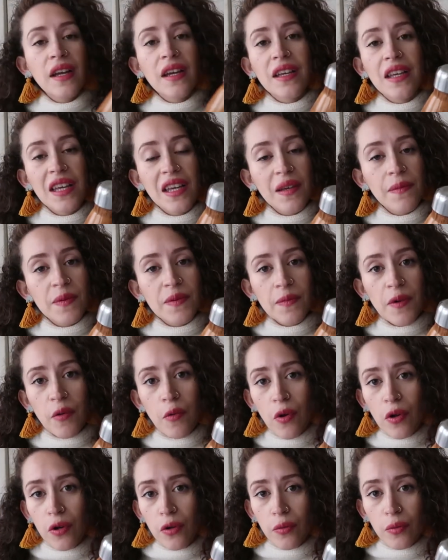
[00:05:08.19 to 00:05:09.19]
It keeps my
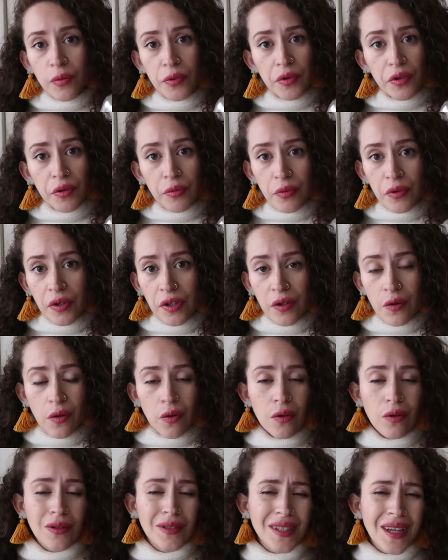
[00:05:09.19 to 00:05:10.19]
water really, really
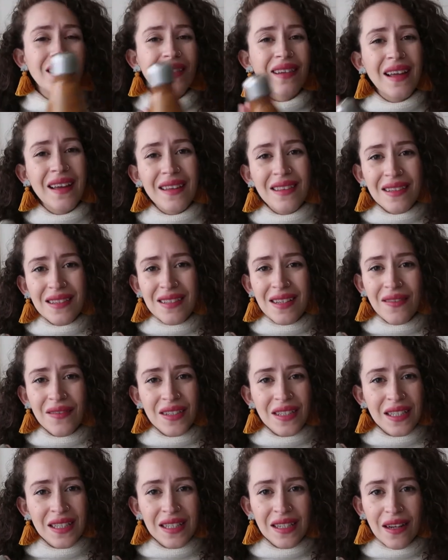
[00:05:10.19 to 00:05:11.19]
cold. I like the
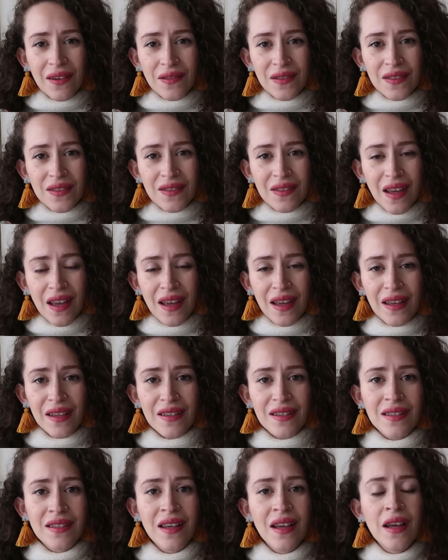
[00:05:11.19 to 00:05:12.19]
17 ounce
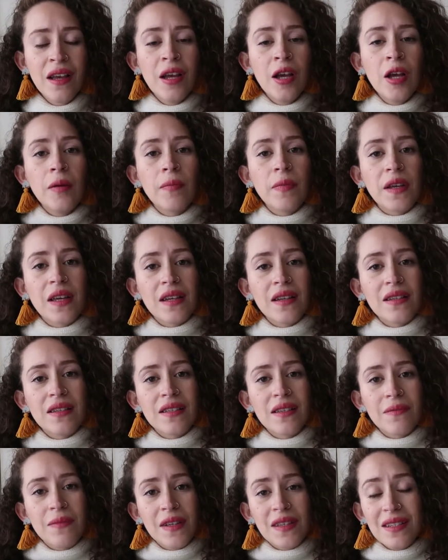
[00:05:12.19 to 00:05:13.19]
size
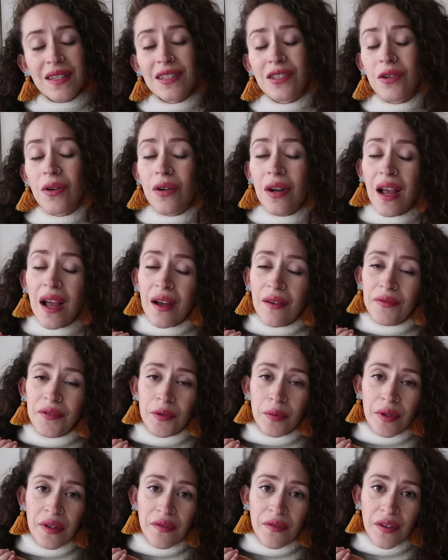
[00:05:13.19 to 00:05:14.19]
because it means I don't have
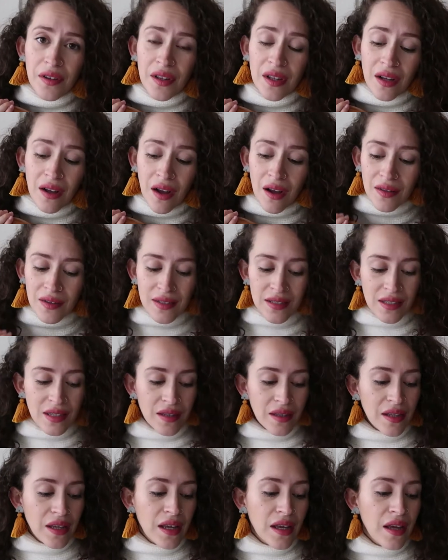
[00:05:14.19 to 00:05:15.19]
to refill it
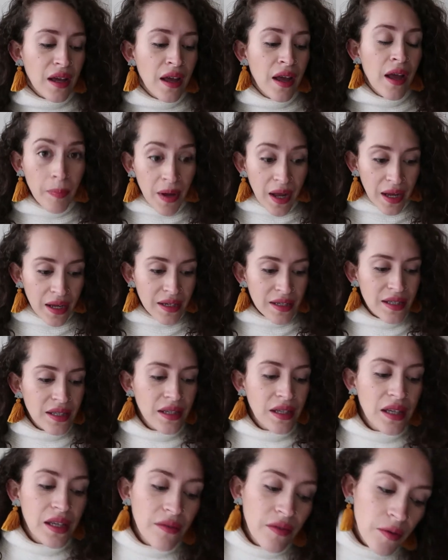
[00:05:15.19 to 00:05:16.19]
constantly.
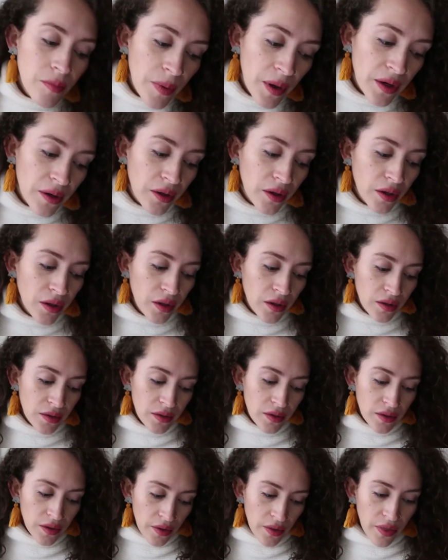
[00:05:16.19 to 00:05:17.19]
But even better
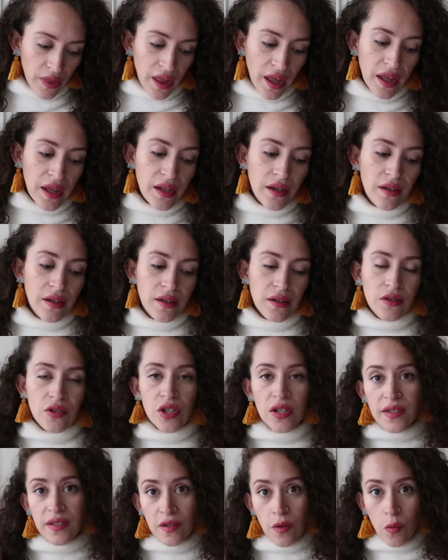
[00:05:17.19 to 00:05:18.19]
than
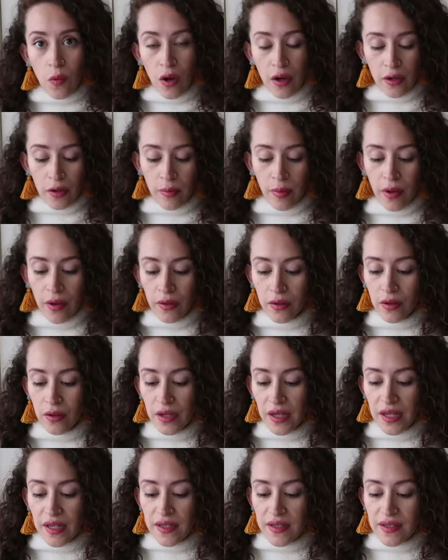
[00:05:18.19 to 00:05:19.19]
just the water
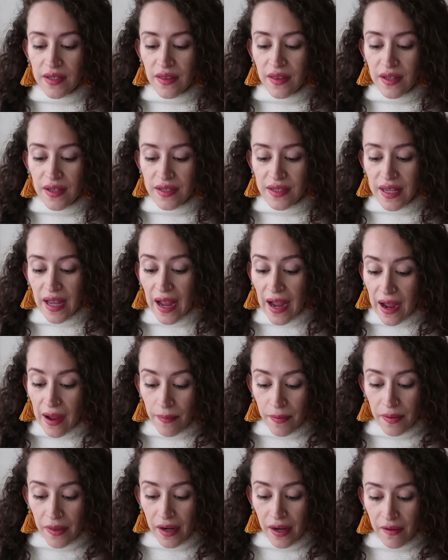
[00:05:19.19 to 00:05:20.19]
bottle is this
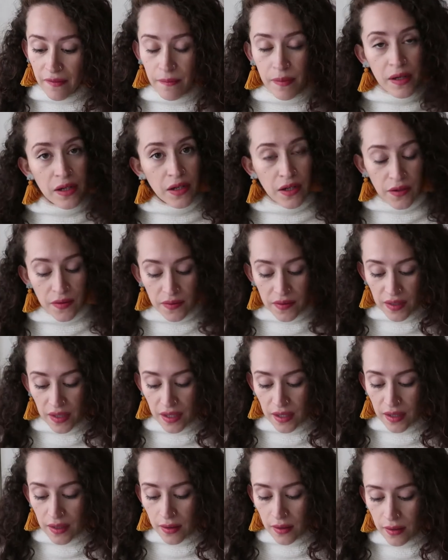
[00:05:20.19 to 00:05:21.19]
app that I've been
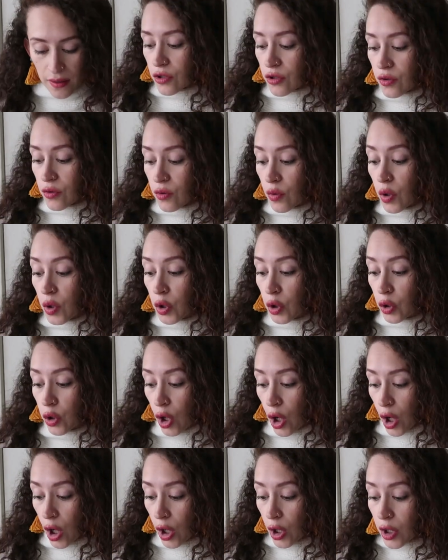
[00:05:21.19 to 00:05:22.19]
using to
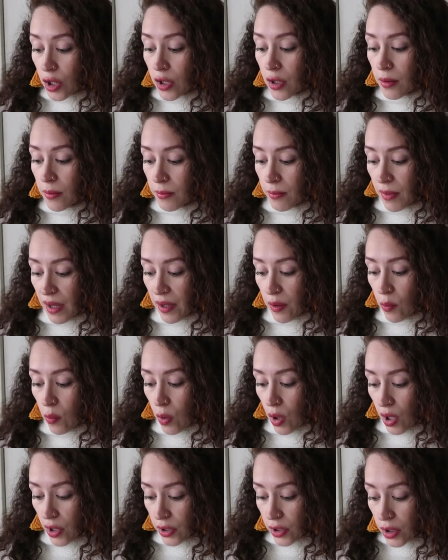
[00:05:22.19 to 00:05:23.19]
log my
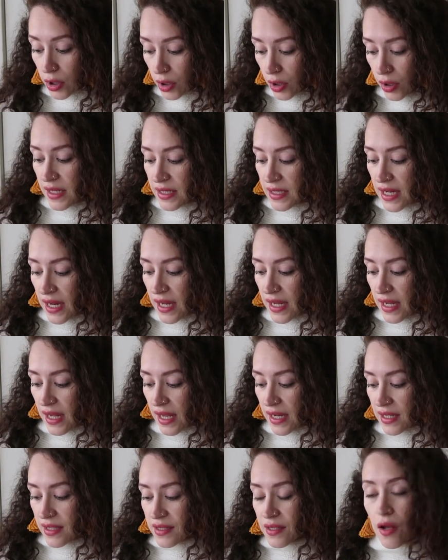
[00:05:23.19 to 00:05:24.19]
water intake
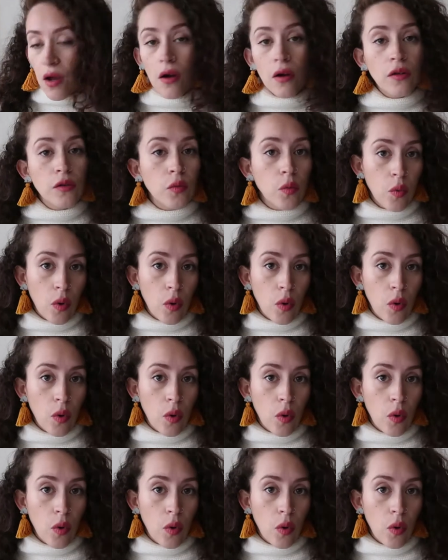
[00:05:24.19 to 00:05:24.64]
and it's called